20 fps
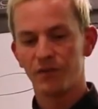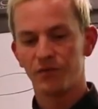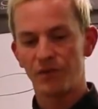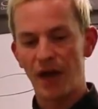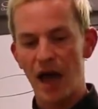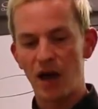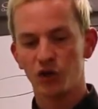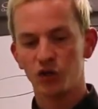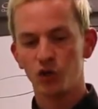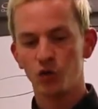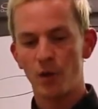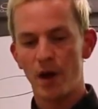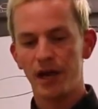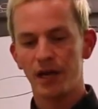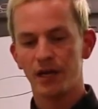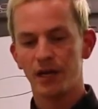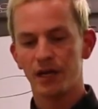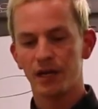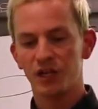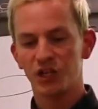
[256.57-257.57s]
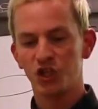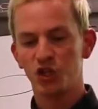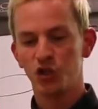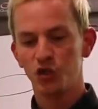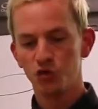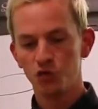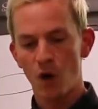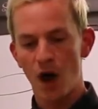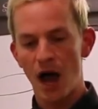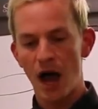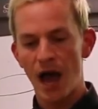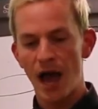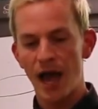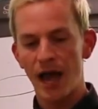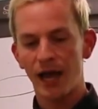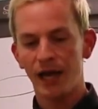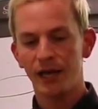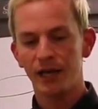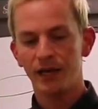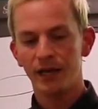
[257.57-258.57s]
evaluating
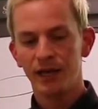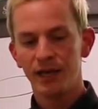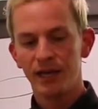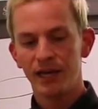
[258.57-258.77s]
UI.